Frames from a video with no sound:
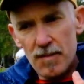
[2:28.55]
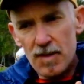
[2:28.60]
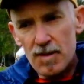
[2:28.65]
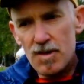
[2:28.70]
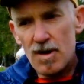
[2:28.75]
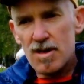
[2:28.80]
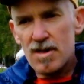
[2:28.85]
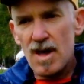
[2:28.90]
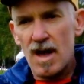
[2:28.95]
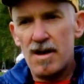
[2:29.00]

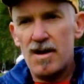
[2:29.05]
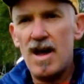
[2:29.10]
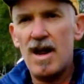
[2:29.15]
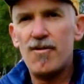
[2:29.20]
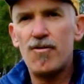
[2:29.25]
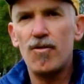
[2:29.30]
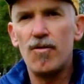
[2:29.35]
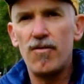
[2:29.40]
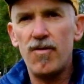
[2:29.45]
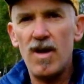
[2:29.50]
just that
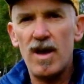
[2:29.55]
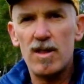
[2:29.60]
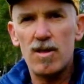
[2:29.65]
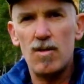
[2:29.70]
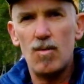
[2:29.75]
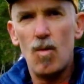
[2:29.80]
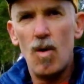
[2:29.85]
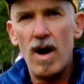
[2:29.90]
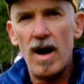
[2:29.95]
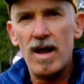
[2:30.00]
natural flex
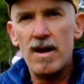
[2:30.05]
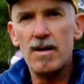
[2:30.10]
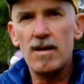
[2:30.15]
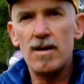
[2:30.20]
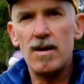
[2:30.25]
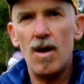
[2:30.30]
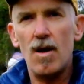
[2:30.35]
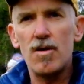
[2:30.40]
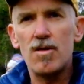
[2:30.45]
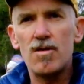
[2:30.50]
and weight
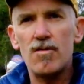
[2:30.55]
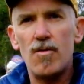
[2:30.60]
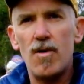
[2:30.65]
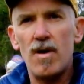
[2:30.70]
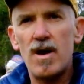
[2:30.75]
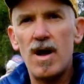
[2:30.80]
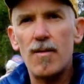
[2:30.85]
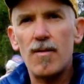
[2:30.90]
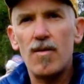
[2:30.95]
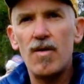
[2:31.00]
loads the
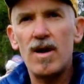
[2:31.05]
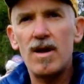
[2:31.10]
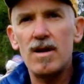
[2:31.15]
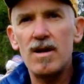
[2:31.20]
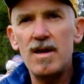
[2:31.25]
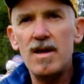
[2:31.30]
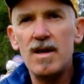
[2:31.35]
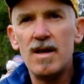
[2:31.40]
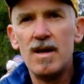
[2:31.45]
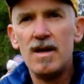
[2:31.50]
rod up
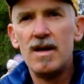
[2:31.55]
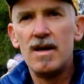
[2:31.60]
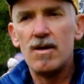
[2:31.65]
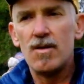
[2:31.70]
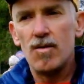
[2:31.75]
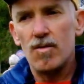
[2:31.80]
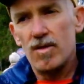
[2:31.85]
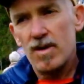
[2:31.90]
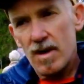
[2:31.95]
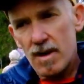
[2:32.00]
quickly
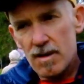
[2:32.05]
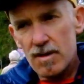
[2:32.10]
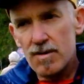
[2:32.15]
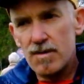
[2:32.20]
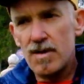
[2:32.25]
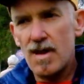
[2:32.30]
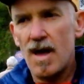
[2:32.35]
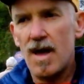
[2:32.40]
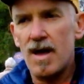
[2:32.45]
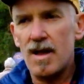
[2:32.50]

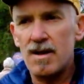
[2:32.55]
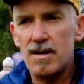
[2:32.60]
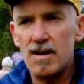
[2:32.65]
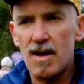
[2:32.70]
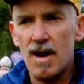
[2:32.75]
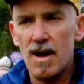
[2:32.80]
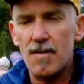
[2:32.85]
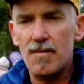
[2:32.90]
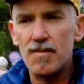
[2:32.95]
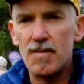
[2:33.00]
and
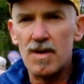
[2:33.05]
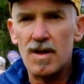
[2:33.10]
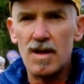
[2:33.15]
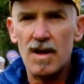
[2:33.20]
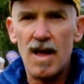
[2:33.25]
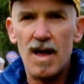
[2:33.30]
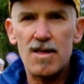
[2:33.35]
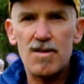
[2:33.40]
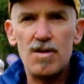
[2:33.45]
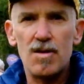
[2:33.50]

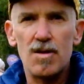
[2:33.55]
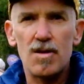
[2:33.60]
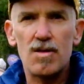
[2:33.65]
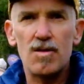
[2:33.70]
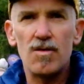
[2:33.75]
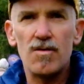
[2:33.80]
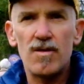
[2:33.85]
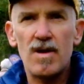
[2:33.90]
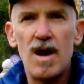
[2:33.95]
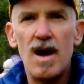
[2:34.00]
allows you to
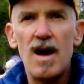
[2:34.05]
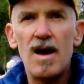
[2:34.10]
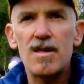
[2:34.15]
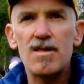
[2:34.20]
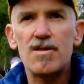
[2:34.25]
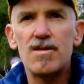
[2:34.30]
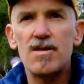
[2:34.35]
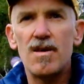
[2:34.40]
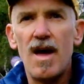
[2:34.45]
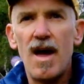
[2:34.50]
sort of
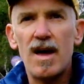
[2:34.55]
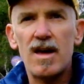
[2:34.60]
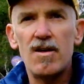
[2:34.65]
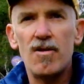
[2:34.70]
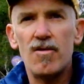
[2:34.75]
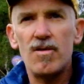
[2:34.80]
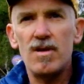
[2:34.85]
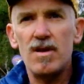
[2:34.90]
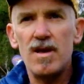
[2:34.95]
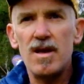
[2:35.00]
cast
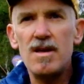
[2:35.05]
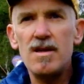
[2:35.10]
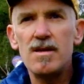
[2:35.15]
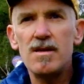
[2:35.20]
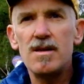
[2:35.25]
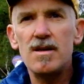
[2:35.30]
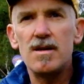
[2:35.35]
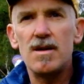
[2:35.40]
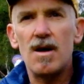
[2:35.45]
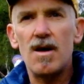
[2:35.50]
accurately,
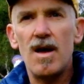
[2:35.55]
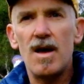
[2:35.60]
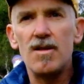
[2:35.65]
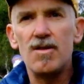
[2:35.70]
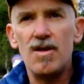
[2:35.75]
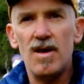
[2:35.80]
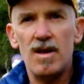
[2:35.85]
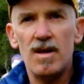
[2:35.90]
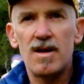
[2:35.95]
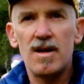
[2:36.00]
you know, and
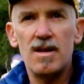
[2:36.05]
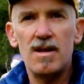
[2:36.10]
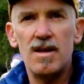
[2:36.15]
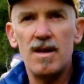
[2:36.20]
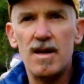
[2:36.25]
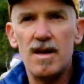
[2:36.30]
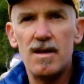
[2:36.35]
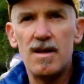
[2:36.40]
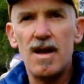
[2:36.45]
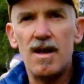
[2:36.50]

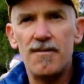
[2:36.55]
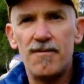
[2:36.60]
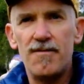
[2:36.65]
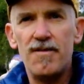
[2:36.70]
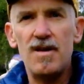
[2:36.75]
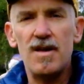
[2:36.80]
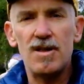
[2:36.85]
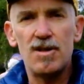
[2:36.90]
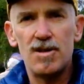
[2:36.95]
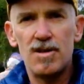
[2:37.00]
delicately at
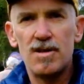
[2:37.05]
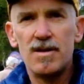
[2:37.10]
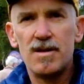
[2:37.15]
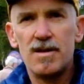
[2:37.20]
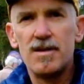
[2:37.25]
fish.